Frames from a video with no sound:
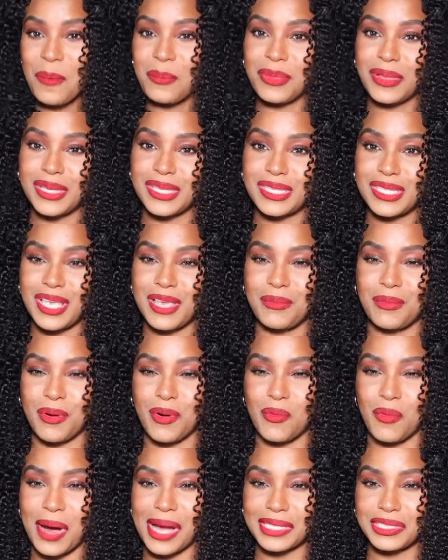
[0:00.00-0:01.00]
please keep
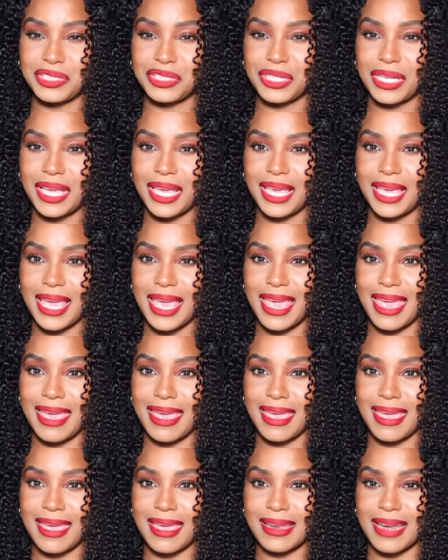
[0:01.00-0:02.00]
on watching,
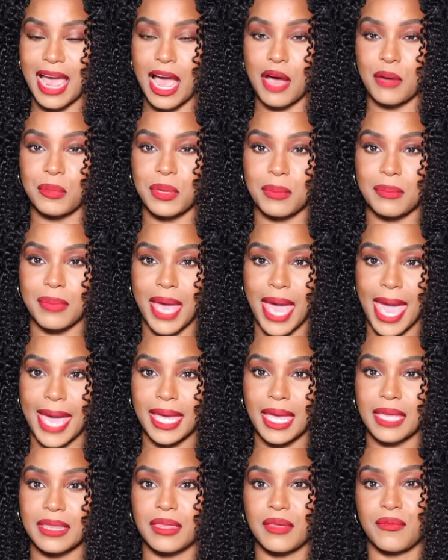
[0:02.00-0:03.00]
and I'll be
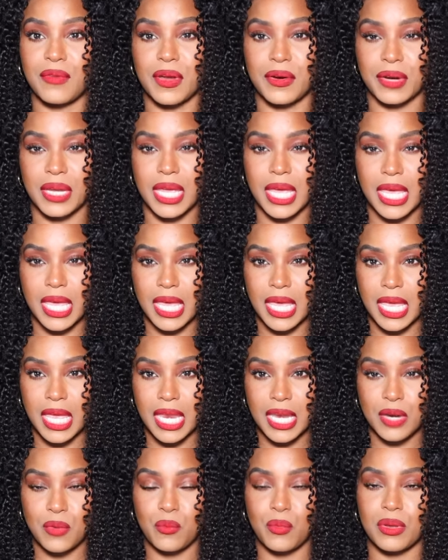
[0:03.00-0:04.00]
back at the very
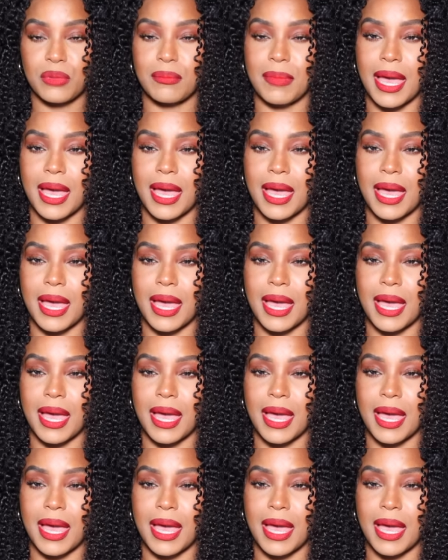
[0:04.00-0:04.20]
end with